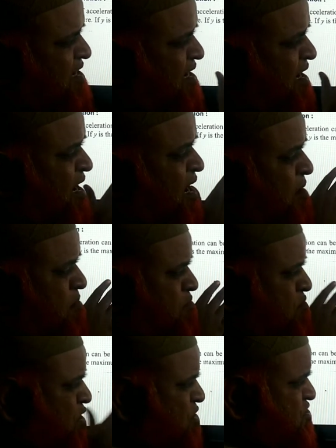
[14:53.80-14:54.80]
the
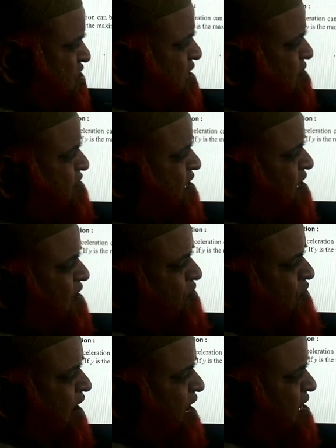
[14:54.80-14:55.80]
motion of
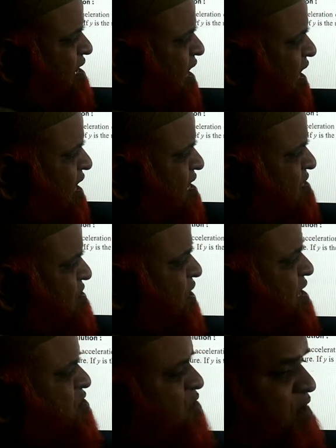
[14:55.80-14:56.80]
the vehicle is
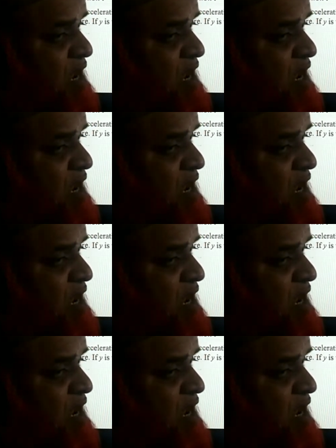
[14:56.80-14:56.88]
going to